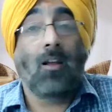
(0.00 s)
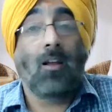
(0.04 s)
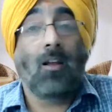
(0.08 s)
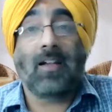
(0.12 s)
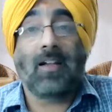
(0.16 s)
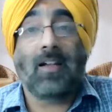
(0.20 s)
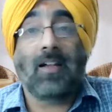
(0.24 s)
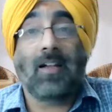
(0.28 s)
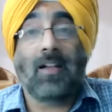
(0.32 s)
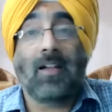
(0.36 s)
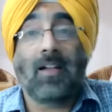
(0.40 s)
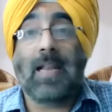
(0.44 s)

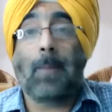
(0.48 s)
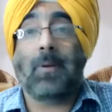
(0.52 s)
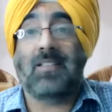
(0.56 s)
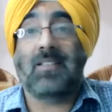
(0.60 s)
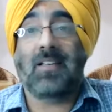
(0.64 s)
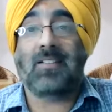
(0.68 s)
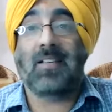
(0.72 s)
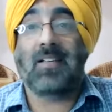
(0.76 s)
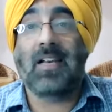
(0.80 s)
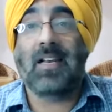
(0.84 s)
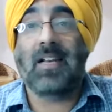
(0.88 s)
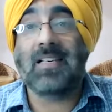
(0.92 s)

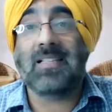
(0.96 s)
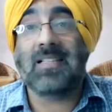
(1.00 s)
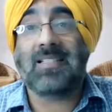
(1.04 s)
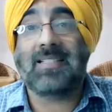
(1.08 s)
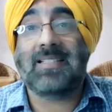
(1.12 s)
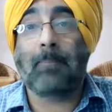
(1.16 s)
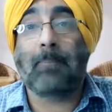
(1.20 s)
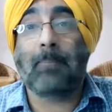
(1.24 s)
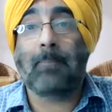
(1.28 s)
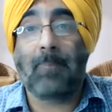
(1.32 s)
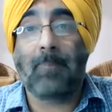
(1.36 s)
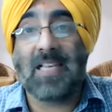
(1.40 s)
Depreciation is,
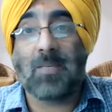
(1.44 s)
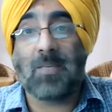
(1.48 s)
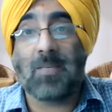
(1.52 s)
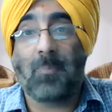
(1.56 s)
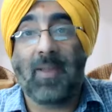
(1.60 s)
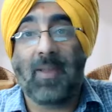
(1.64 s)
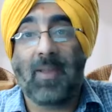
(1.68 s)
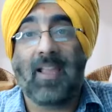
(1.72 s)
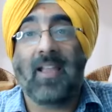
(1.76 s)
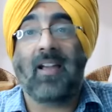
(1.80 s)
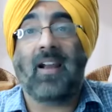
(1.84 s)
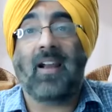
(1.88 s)
simply speaking,